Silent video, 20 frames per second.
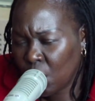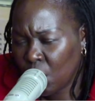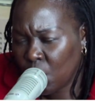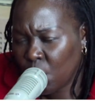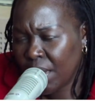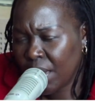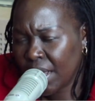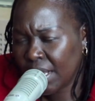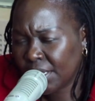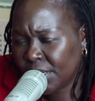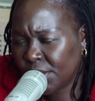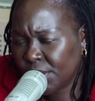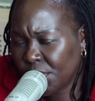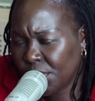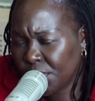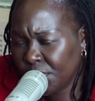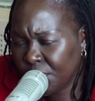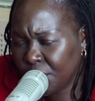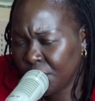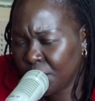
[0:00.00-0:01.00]
We
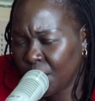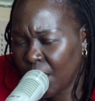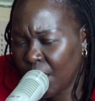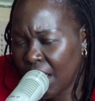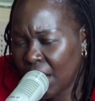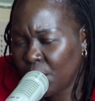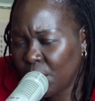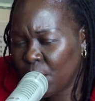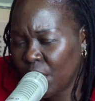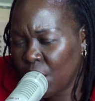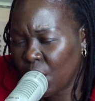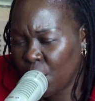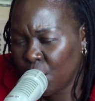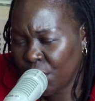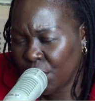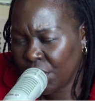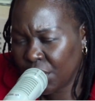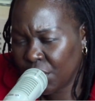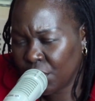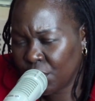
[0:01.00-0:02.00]
exalt you and we
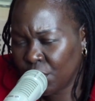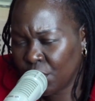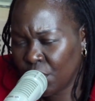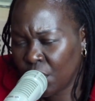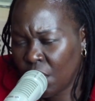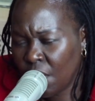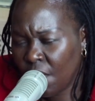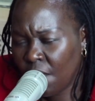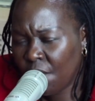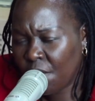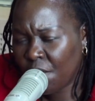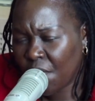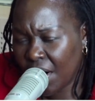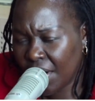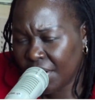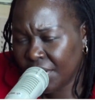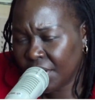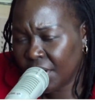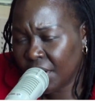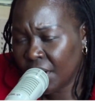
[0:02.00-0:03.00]
honor you.
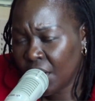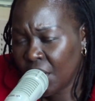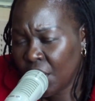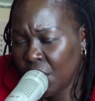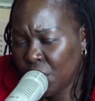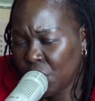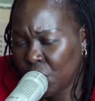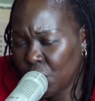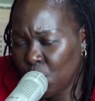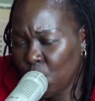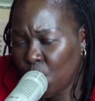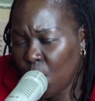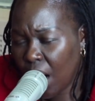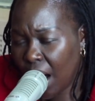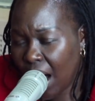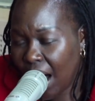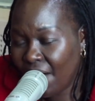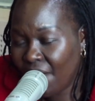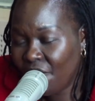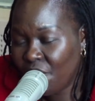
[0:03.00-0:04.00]
Father, you
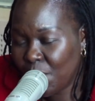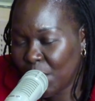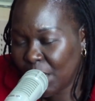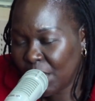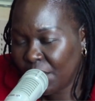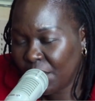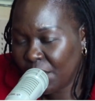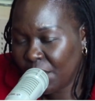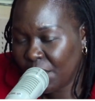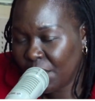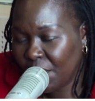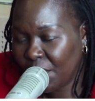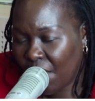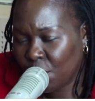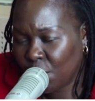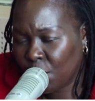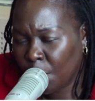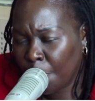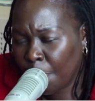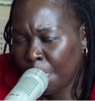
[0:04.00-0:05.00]
have been faithful.